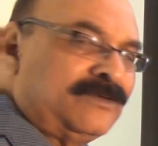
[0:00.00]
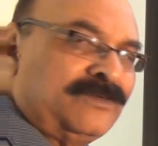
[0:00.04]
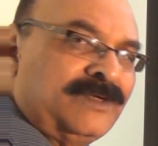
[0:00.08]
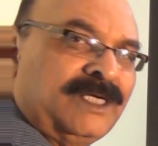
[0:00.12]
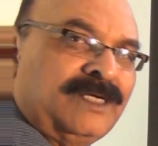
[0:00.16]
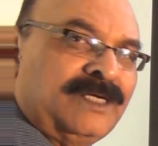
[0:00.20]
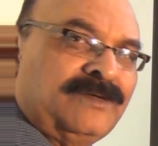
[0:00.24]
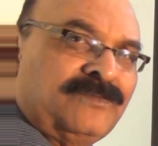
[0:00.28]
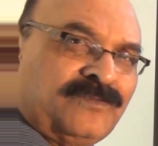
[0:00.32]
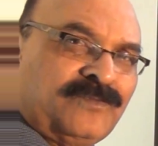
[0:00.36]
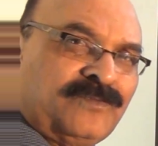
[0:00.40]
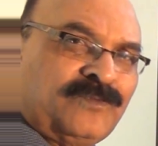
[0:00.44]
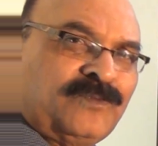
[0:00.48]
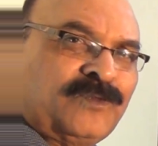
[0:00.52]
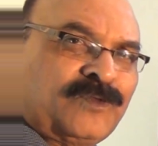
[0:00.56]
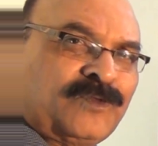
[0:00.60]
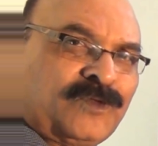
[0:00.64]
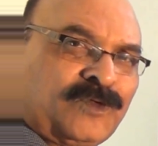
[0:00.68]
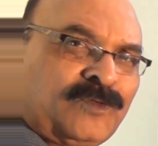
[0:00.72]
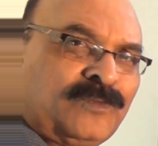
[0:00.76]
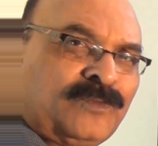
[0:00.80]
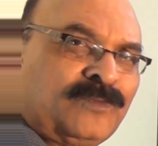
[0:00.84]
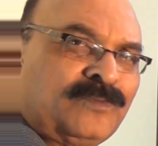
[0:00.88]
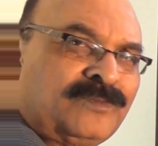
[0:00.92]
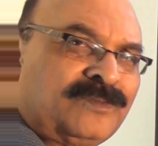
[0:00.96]
away
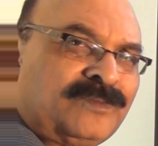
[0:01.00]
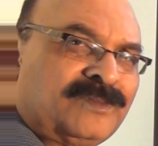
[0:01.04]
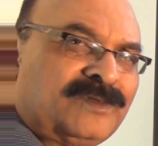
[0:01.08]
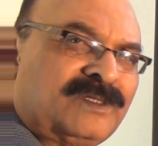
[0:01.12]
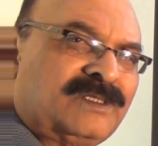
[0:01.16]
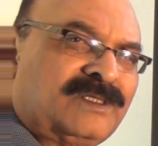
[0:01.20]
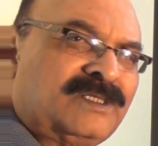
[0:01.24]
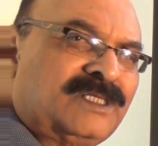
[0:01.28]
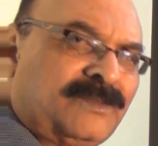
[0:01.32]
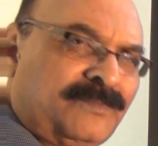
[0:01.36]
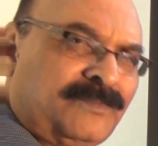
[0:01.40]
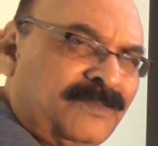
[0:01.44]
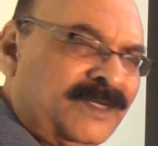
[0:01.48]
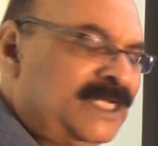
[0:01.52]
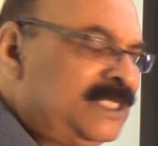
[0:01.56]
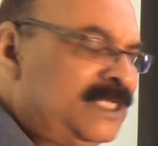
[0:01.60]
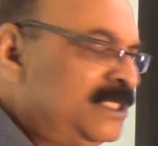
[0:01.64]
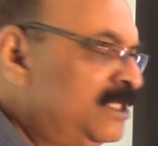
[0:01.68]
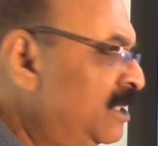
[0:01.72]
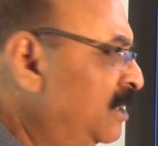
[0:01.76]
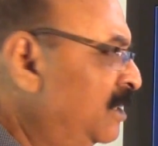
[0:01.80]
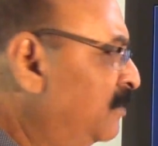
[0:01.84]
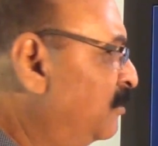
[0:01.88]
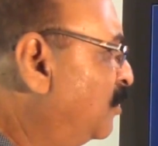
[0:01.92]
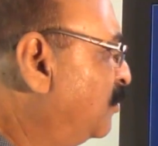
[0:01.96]
from the
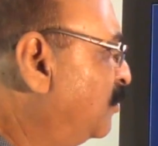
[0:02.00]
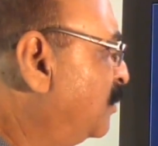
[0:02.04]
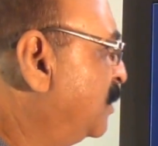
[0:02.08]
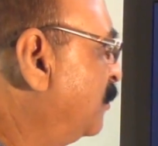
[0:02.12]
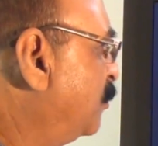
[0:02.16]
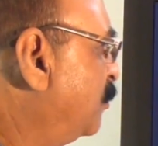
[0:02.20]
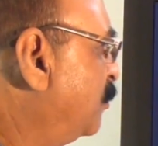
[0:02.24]
main theme of